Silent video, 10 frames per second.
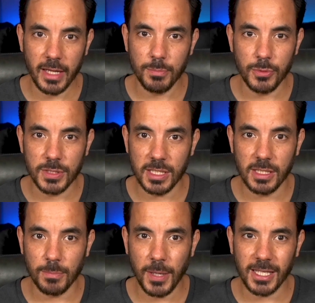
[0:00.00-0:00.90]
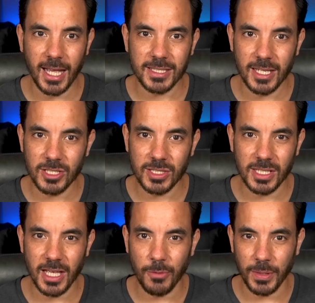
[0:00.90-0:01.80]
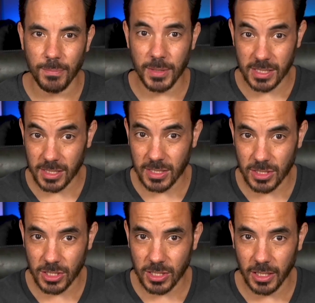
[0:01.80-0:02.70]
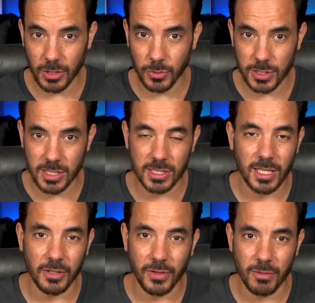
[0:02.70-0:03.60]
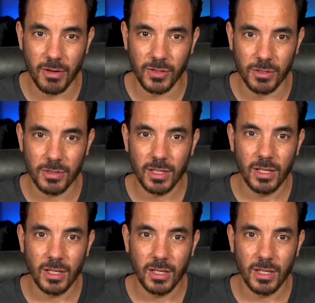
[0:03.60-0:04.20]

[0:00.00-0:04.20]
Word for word: a boutique paid ads agency helping businesses just like yours to scale their revenue.